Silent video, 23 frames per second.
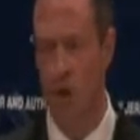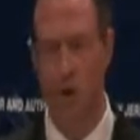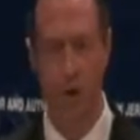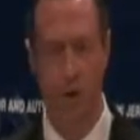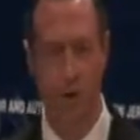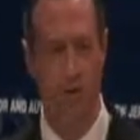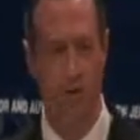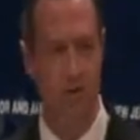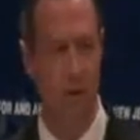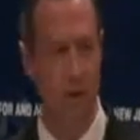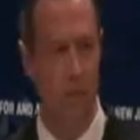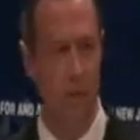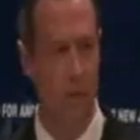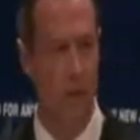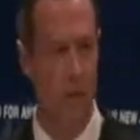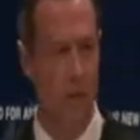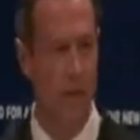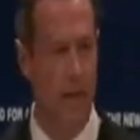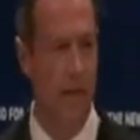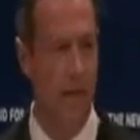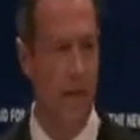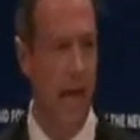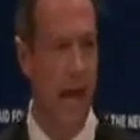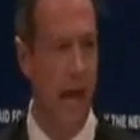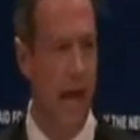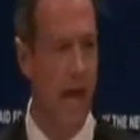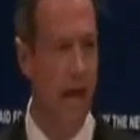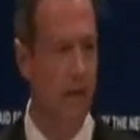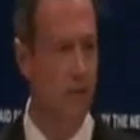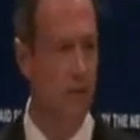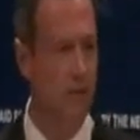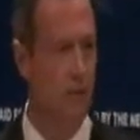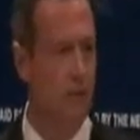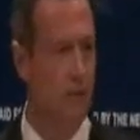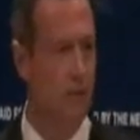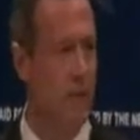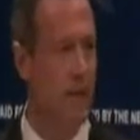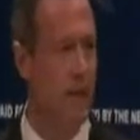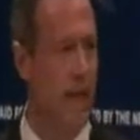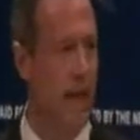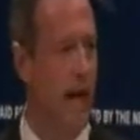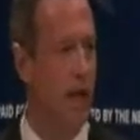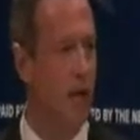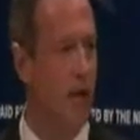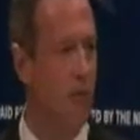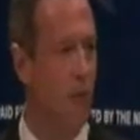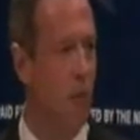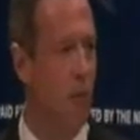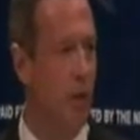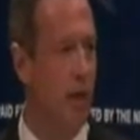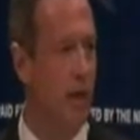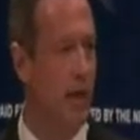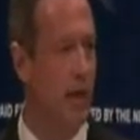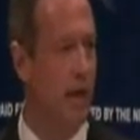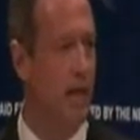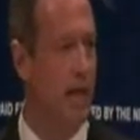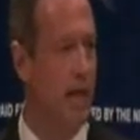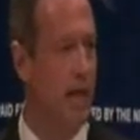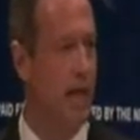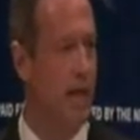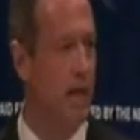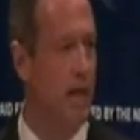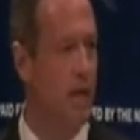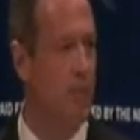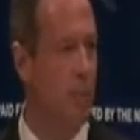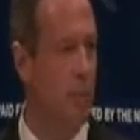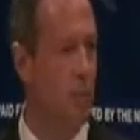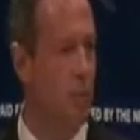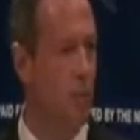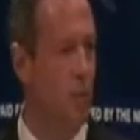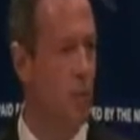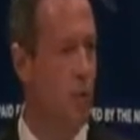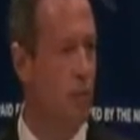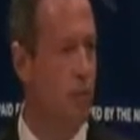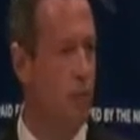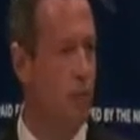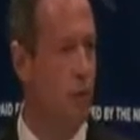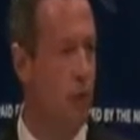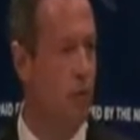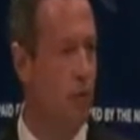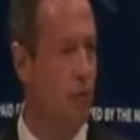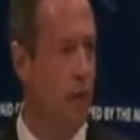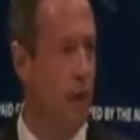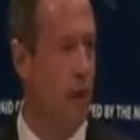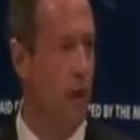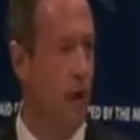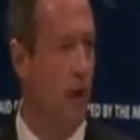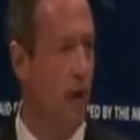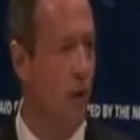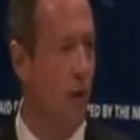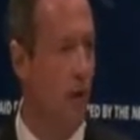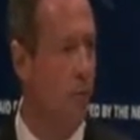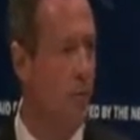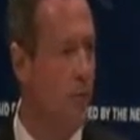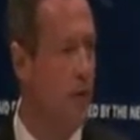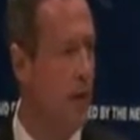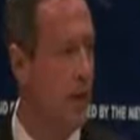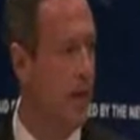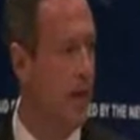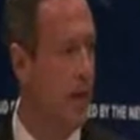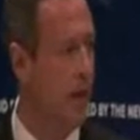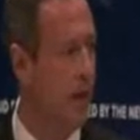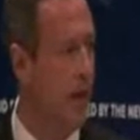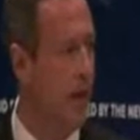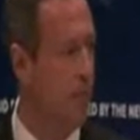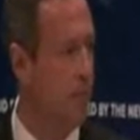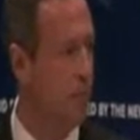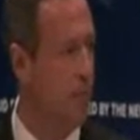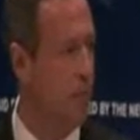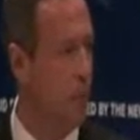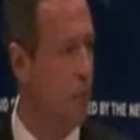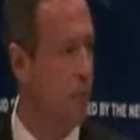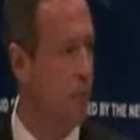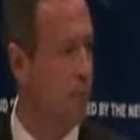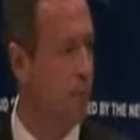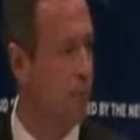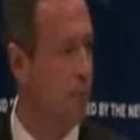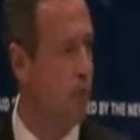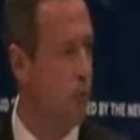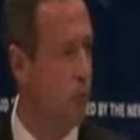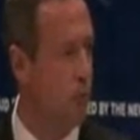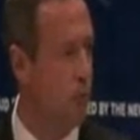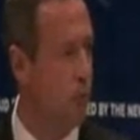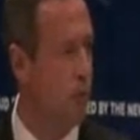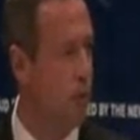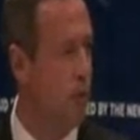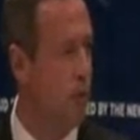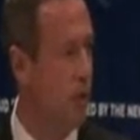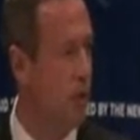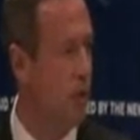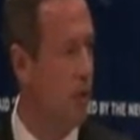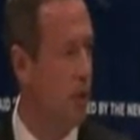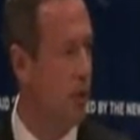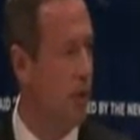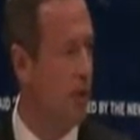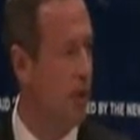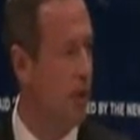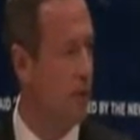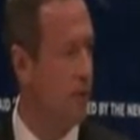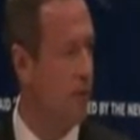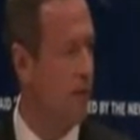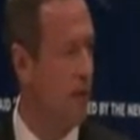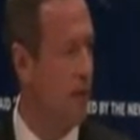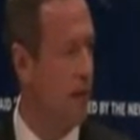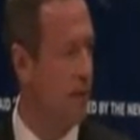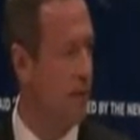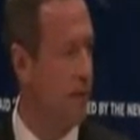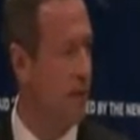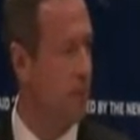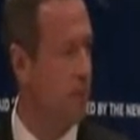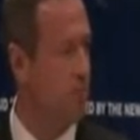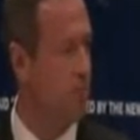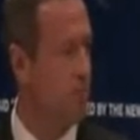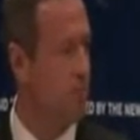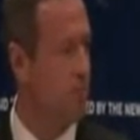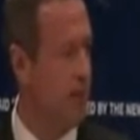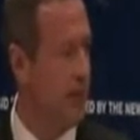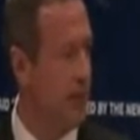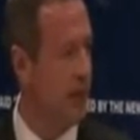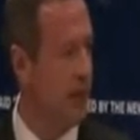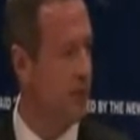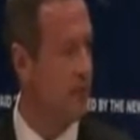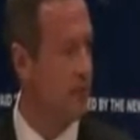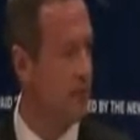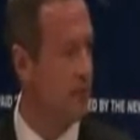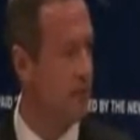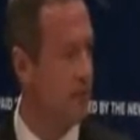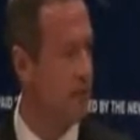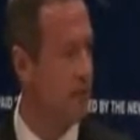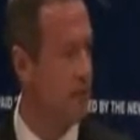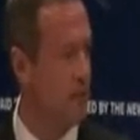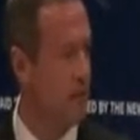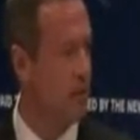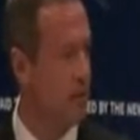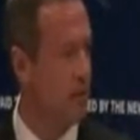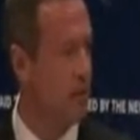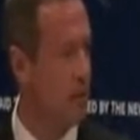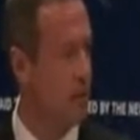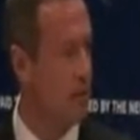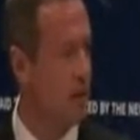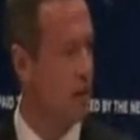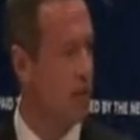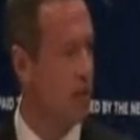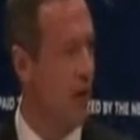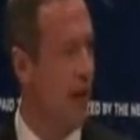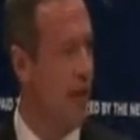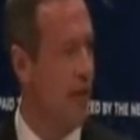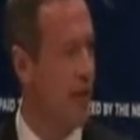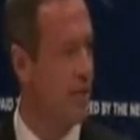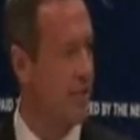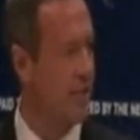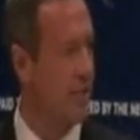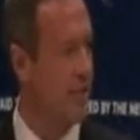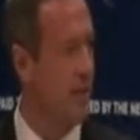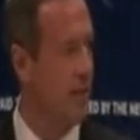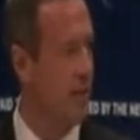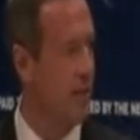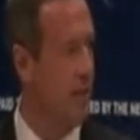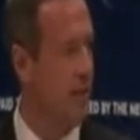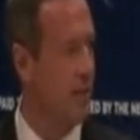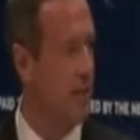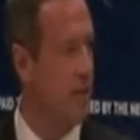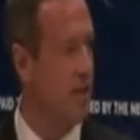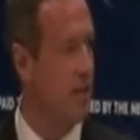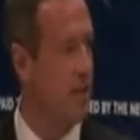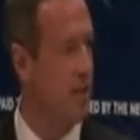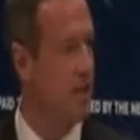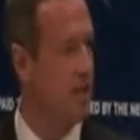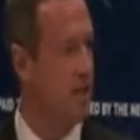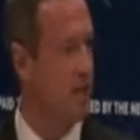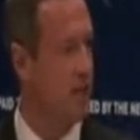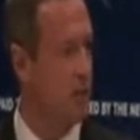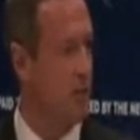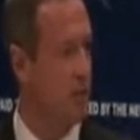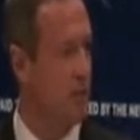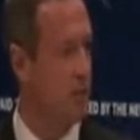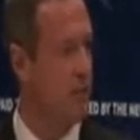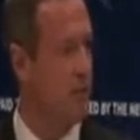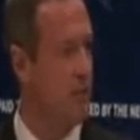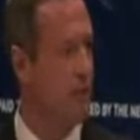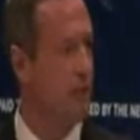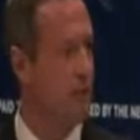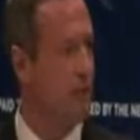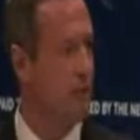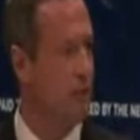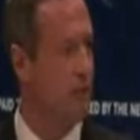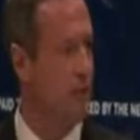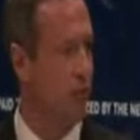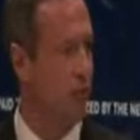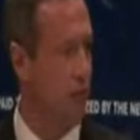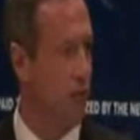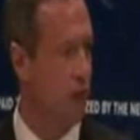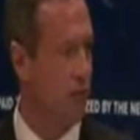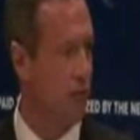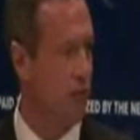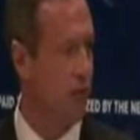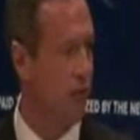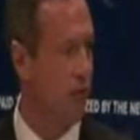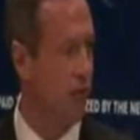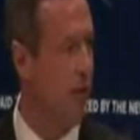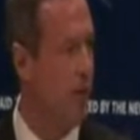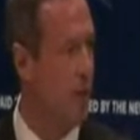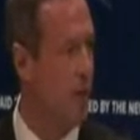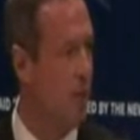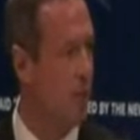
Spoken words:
Look someone in the eyes who's been out of work and can't keep a roof over their home and can't put food on their family's plates. Try to tell them that these sorts of infrastructure